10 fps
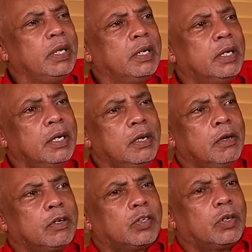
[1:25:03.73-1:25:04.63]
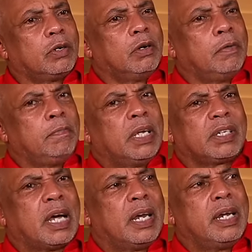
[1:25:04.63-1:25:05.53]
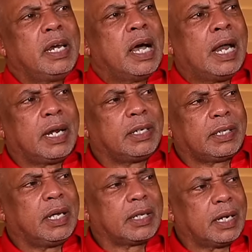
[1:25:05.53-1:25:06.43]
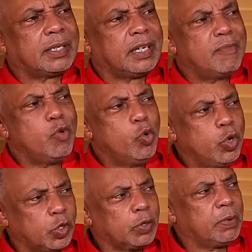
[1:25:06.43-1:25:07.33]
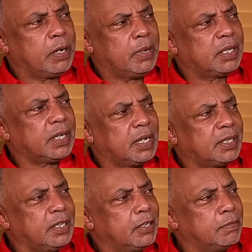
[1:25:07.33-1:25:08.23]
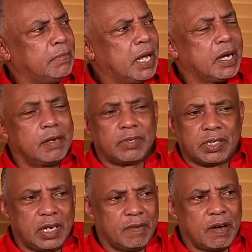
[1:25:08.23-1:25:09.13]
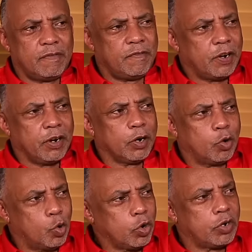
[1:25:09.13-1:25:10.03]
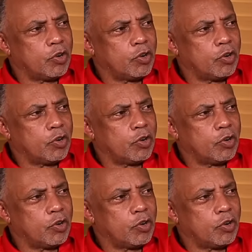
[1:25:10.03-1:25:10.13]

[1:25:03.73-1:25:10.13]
in." So. Basically, nearly all of the selectors, them who used to play bass at the scene, you know, me and them still have a very good